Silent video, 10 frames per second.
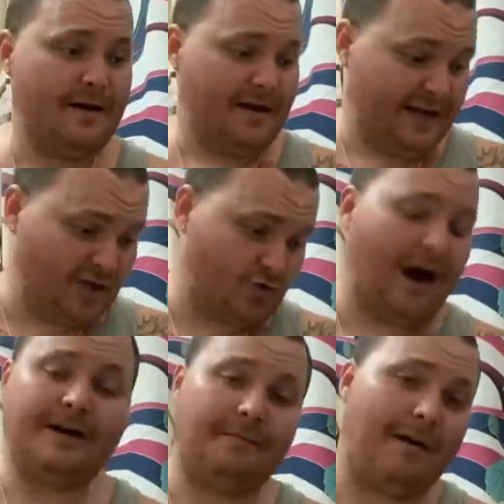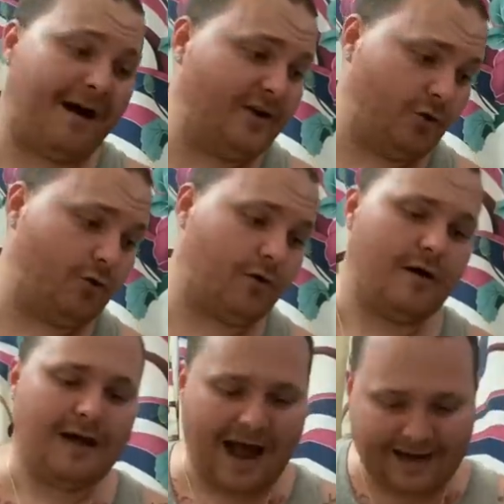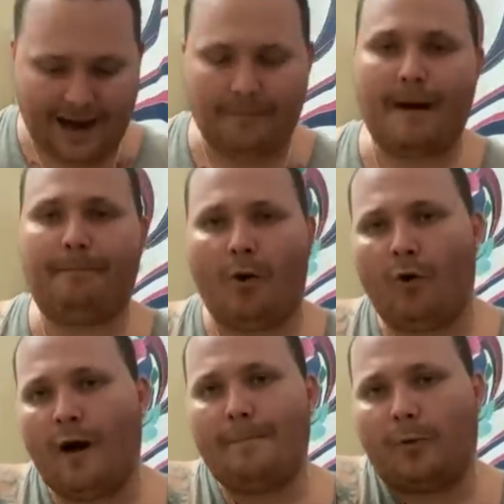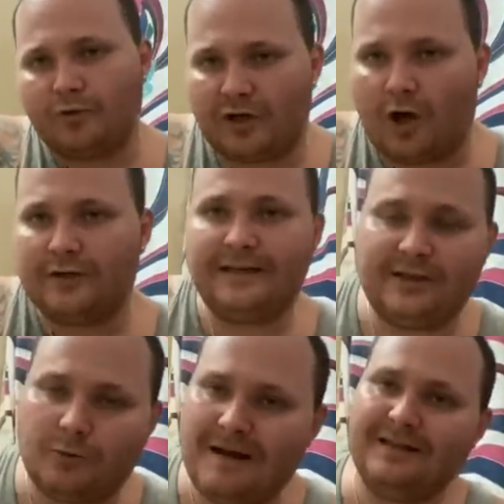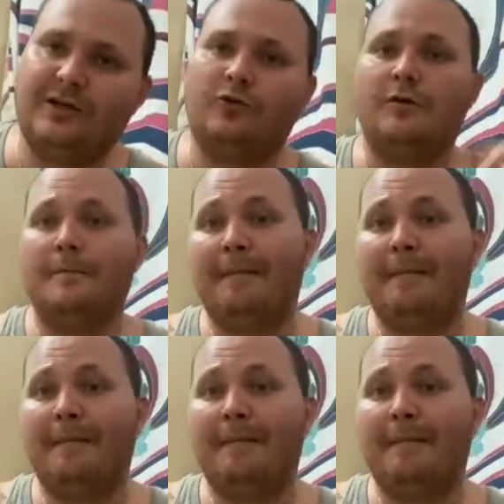He dropped it by my door. I got my pole. I pulled it all in little by little.